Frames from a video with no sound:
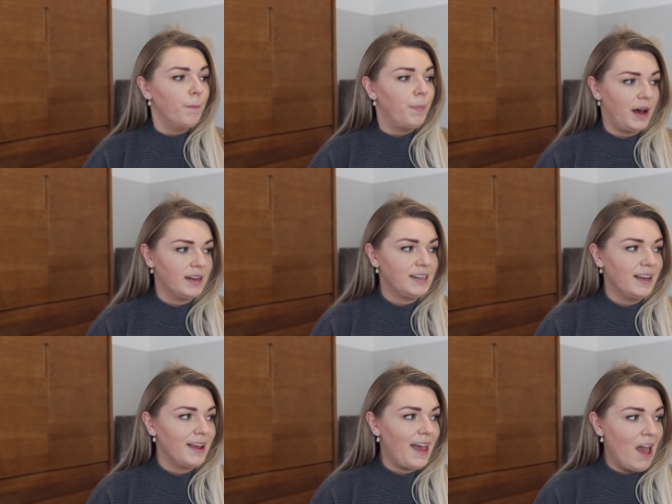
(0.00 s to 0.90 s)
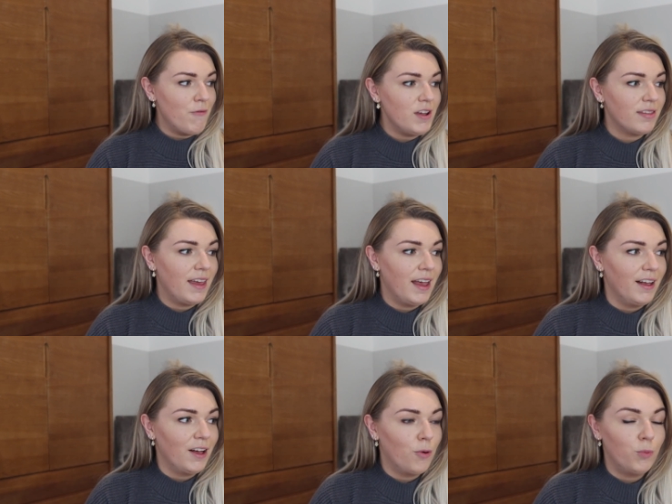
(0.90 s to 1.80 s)
but
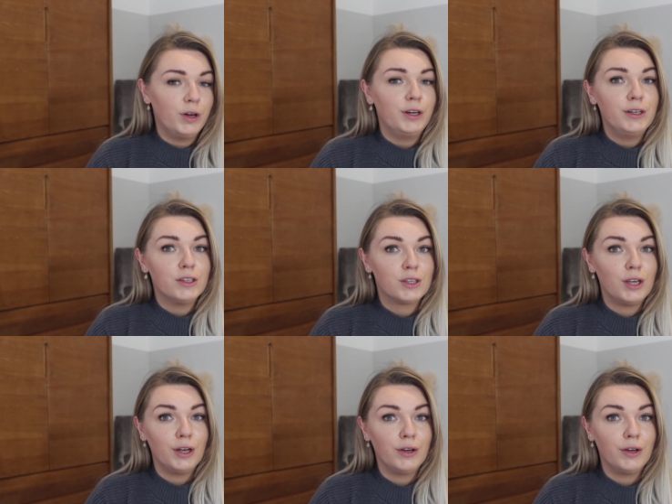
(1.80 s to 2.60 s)
everything was